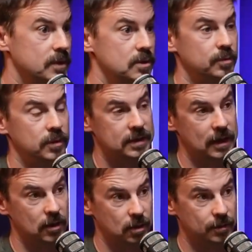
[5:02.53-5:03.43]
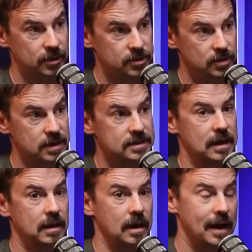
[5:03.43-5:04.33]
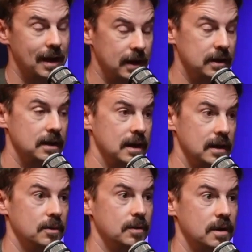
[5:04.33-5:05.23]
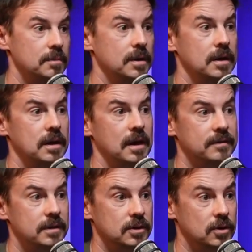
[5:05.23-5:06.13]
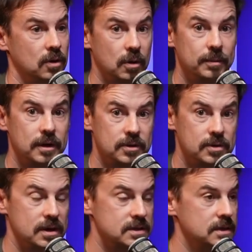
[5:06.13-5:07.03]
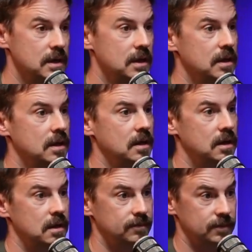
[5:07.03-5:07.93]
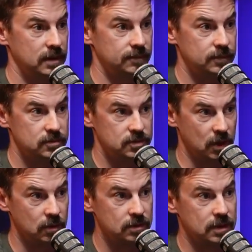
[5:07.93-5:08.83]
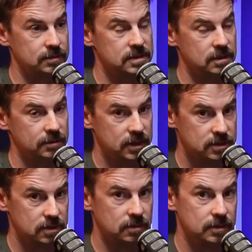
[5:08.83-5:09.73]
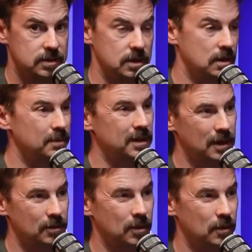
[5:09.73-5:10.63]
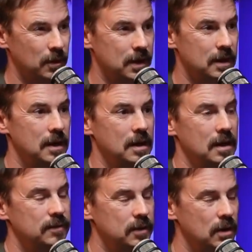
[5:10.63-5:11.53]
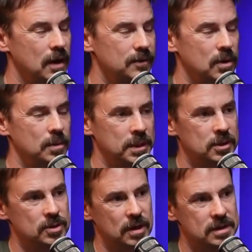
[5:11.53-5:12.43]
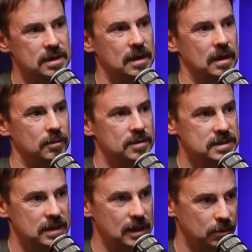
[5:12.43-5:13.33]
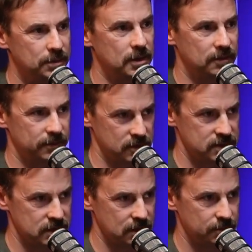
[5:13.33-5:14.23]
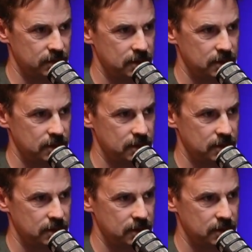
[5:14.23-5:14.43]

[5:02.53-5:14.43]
You put that home in a trust. I highly, highly recommend having your home in a trust. If you don't, I'm just going to make sure we talk about that real quick. If you don't have your home in a trust, I would say that would be your first step.